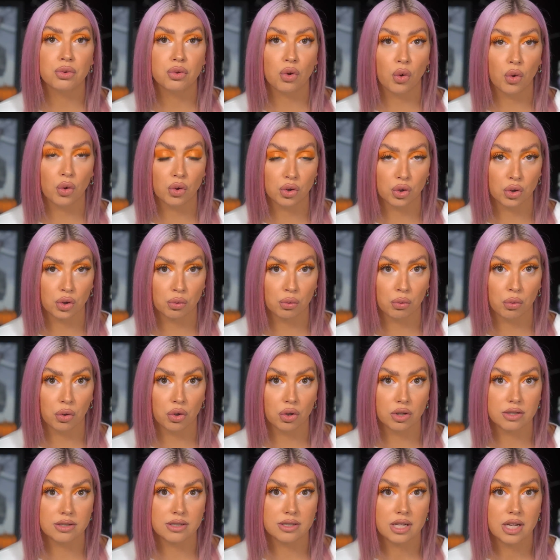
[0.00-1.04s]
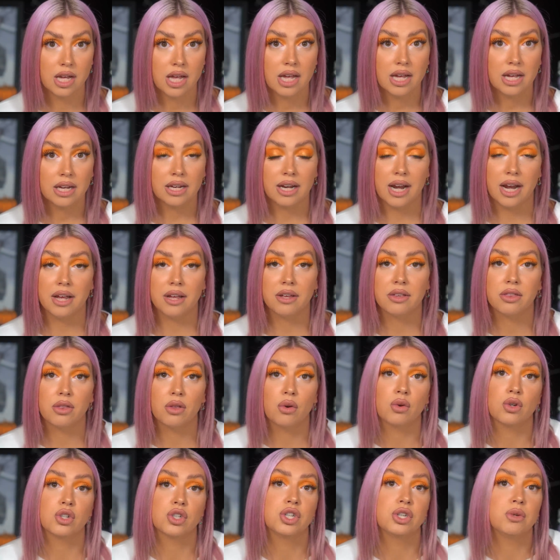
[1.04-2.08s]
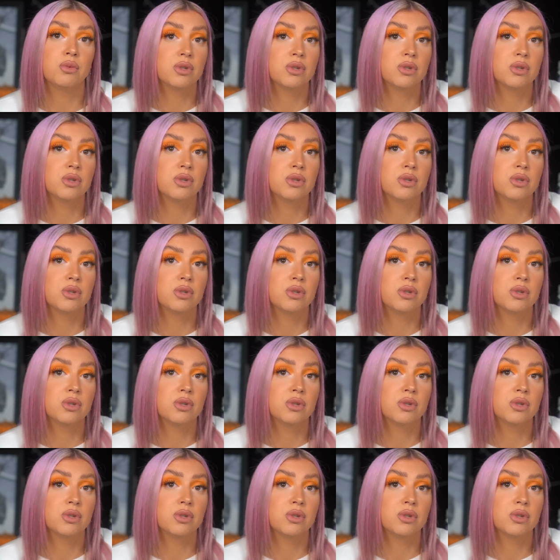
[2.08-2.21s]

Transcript: toddler was. Greg thought she